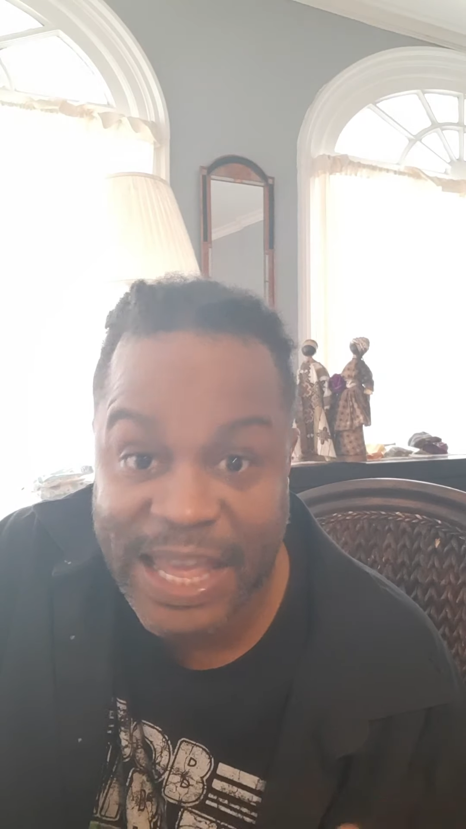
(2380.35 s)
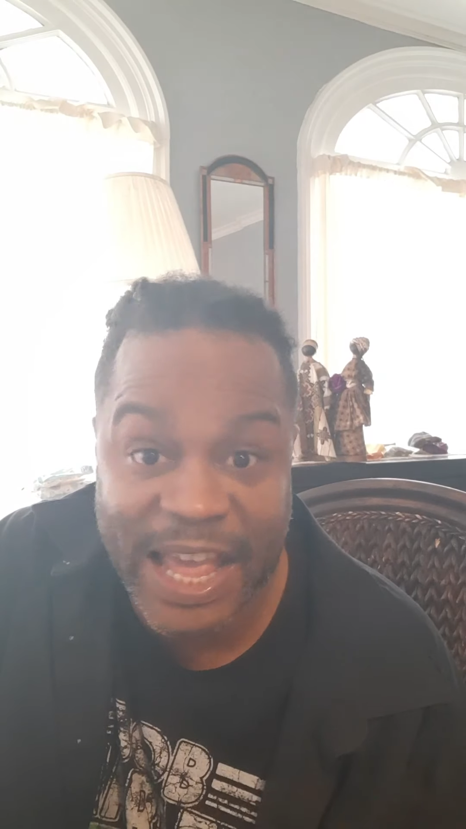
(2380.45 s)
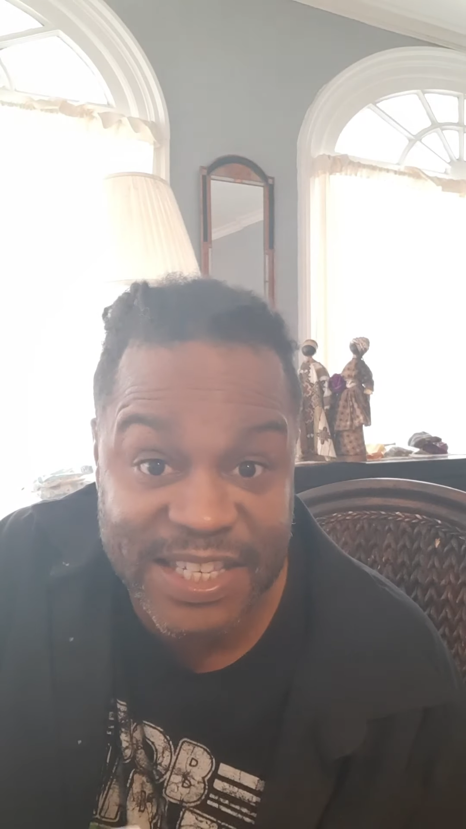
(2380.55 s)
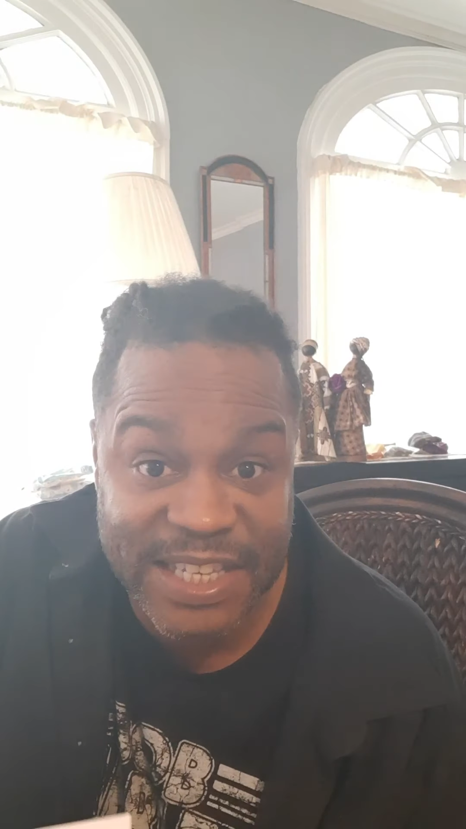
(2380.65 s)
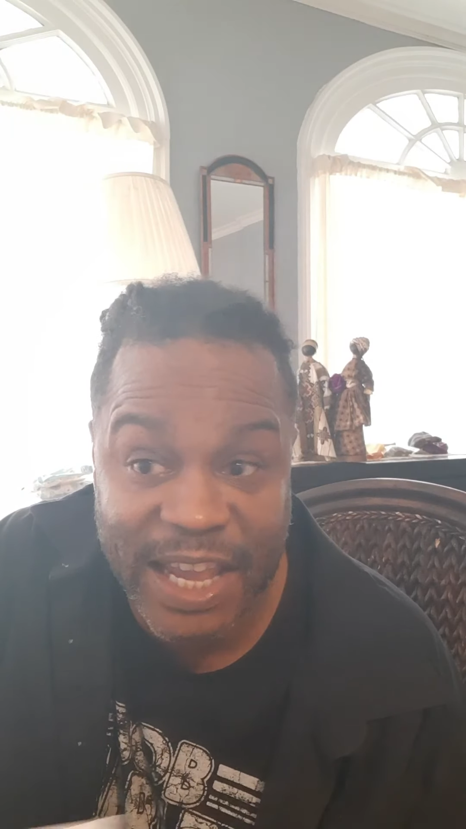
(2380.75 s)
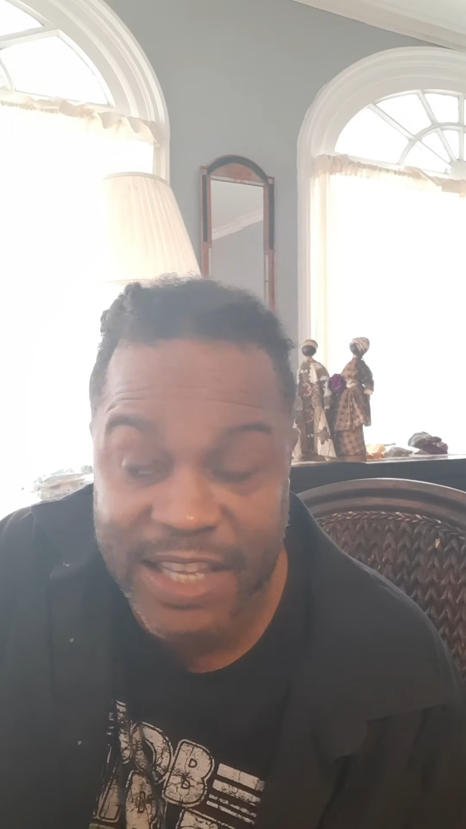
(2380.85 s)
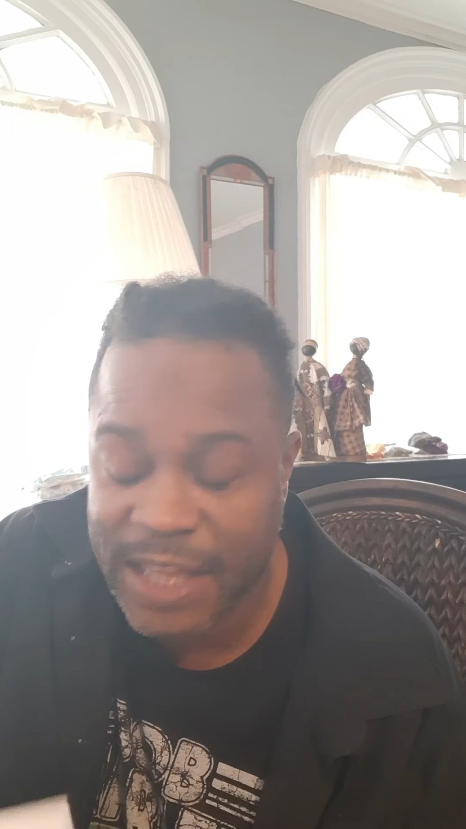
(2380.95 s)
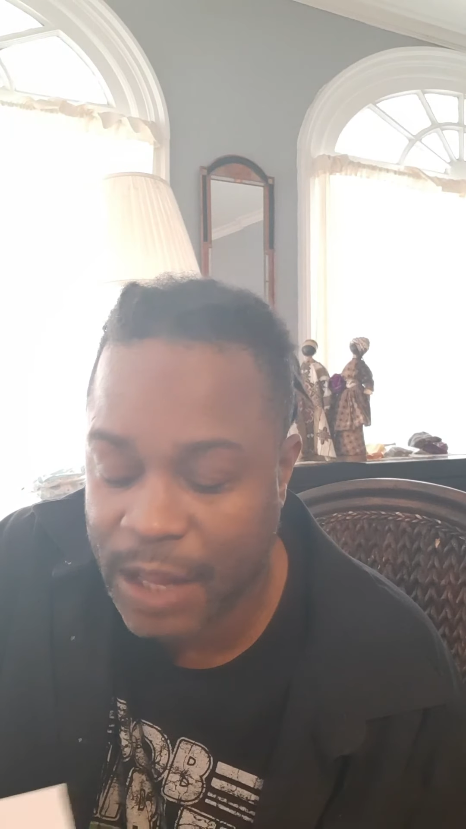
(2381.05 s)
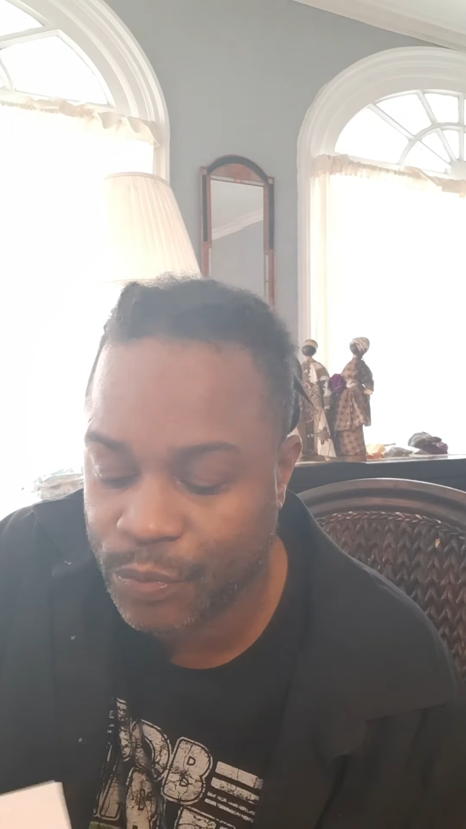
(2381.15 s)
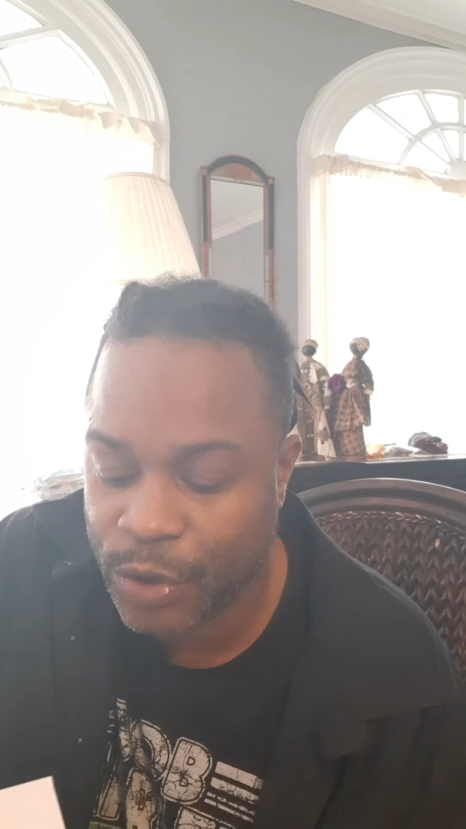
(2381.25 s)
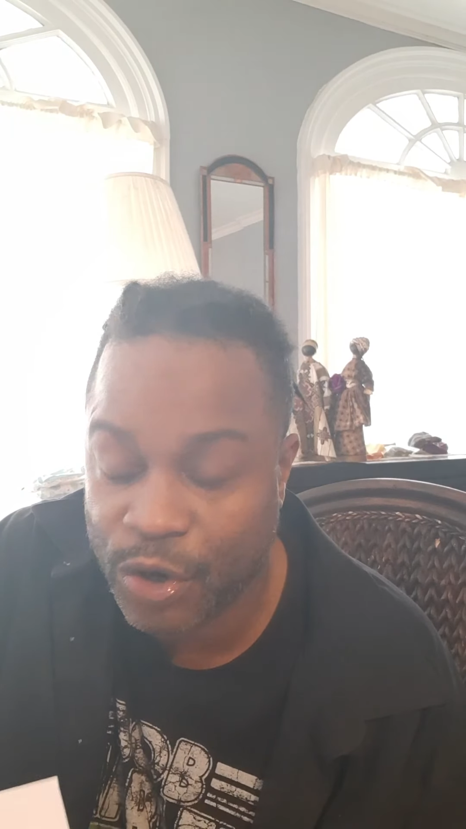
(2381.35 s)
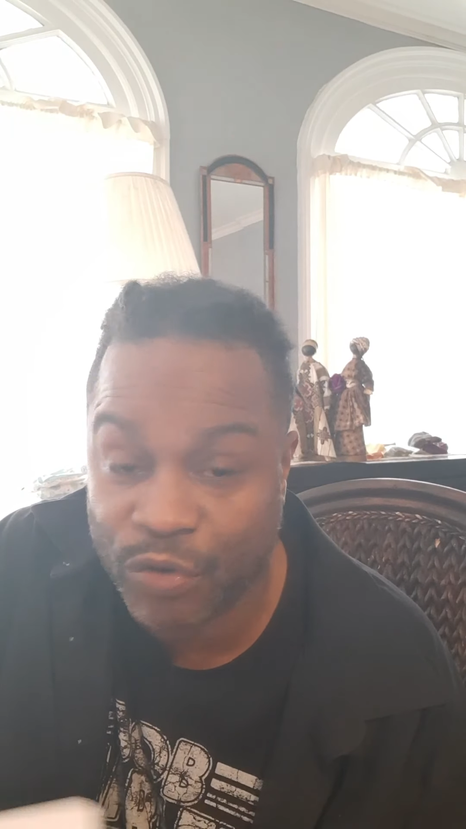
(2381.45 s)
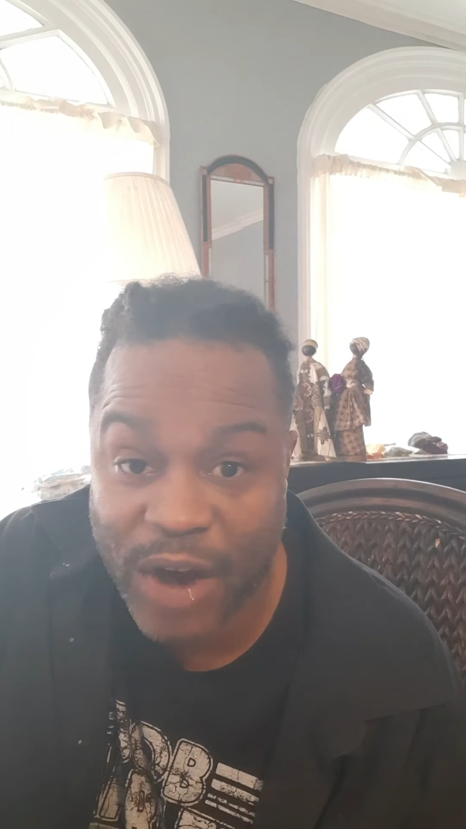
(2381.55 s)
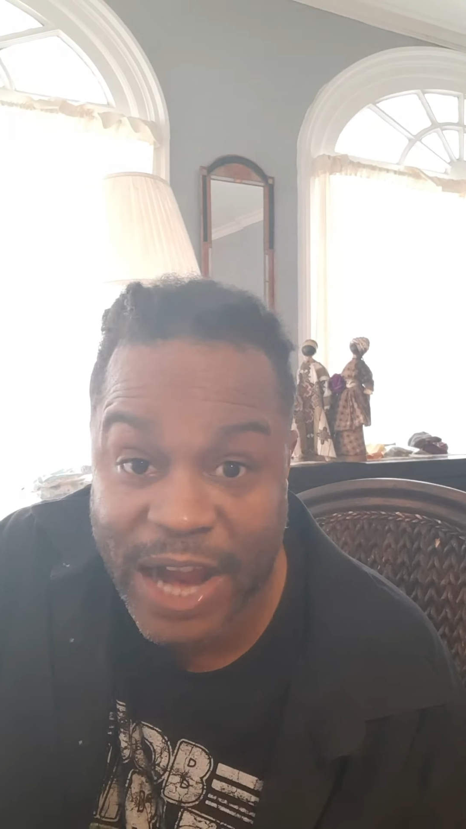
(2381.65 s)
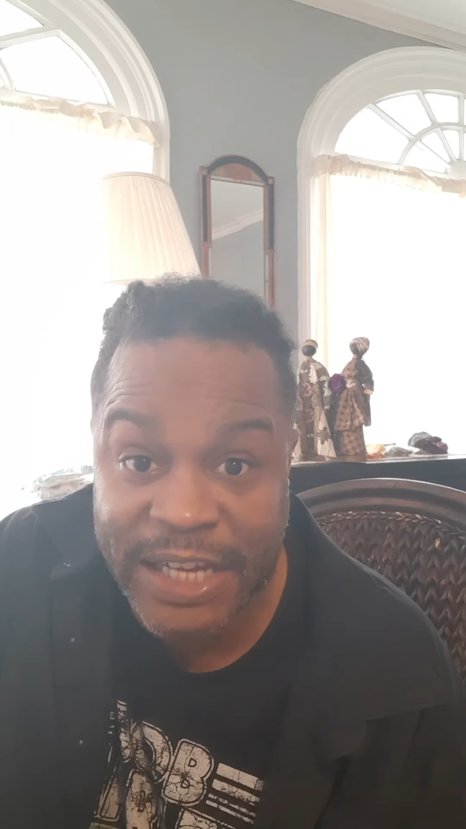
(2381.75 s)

essay that we're going to write